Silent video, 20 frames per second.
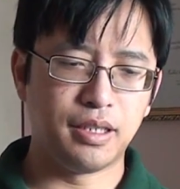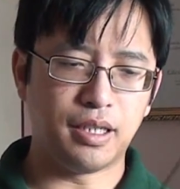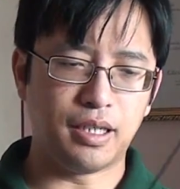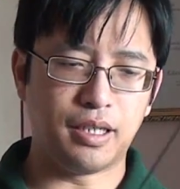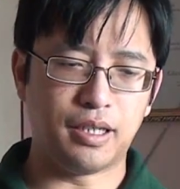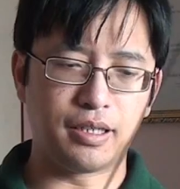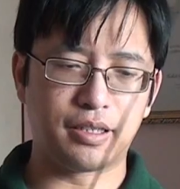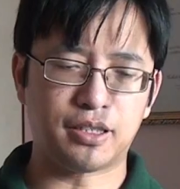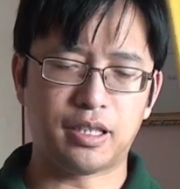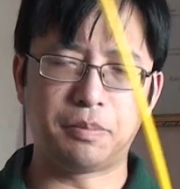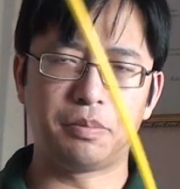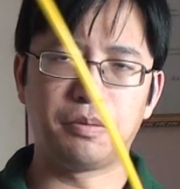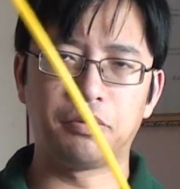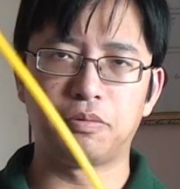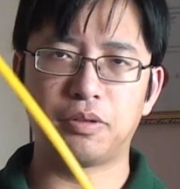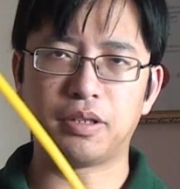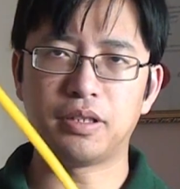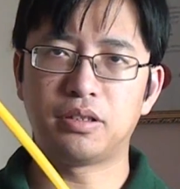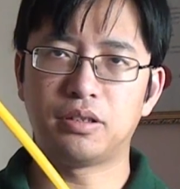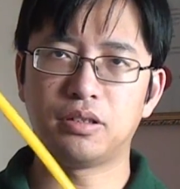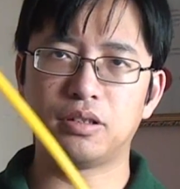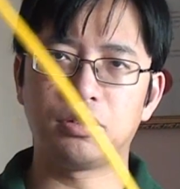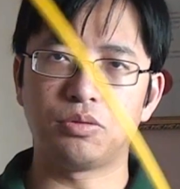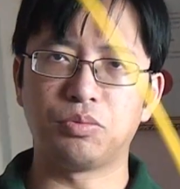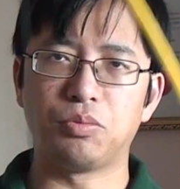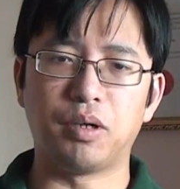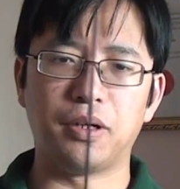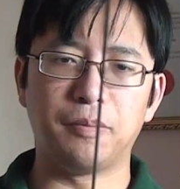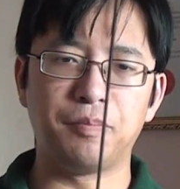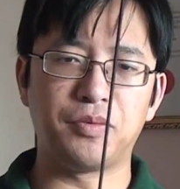A couple of
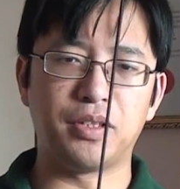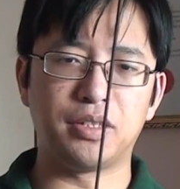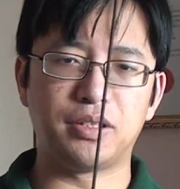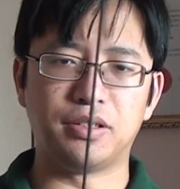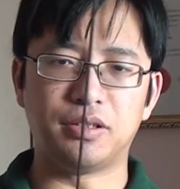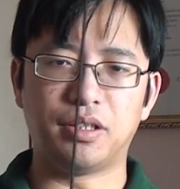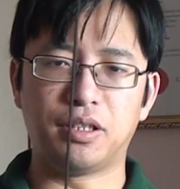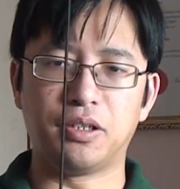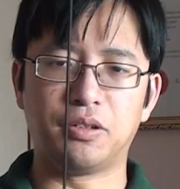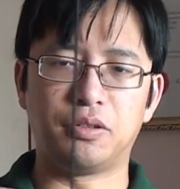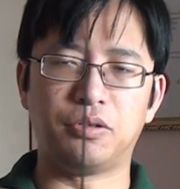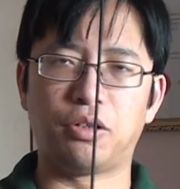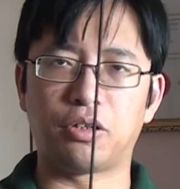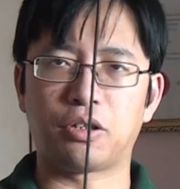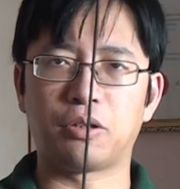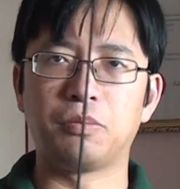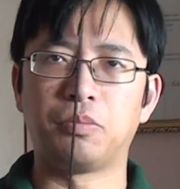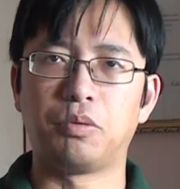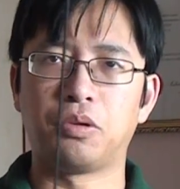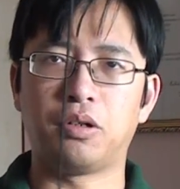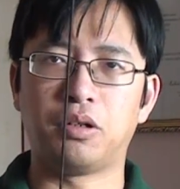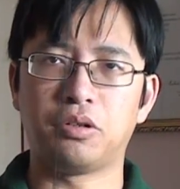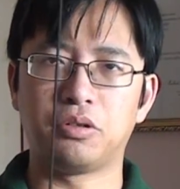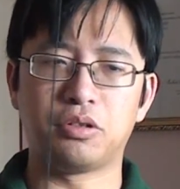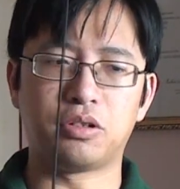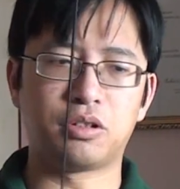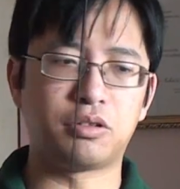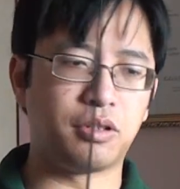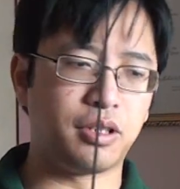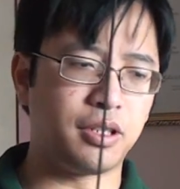reasons. One, there's no knocking point on
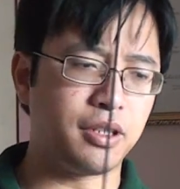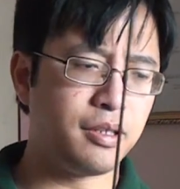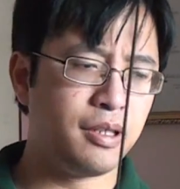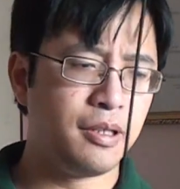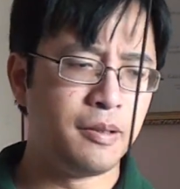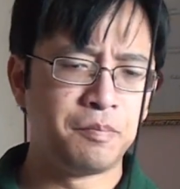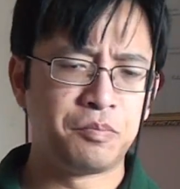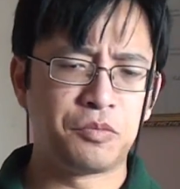the string.